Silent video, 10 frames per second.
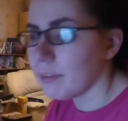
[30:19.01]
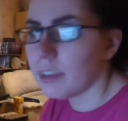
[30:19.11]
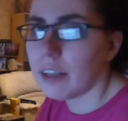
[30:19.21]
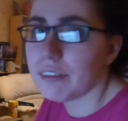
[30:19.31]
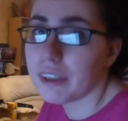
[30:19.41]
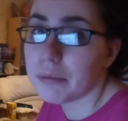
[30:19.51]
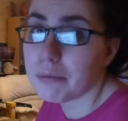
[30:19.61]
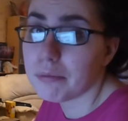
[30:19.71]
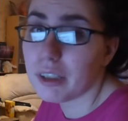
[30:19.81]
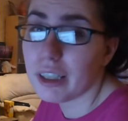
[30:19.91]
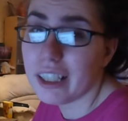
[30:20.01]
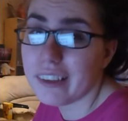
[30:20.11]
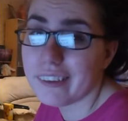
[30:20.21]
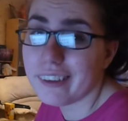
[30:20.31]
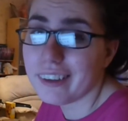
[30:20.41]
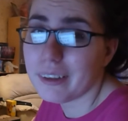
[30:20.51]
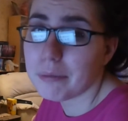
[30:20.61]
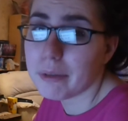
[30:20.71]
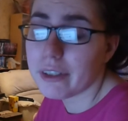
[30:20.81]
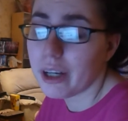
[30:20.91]
having a lazy
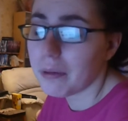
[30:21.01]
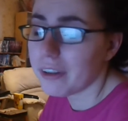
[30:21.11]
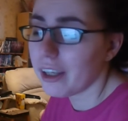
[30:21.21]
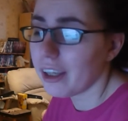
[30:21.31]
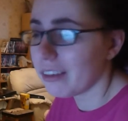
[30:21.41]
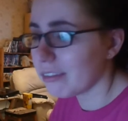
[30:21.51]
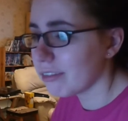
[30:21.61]
pajama day.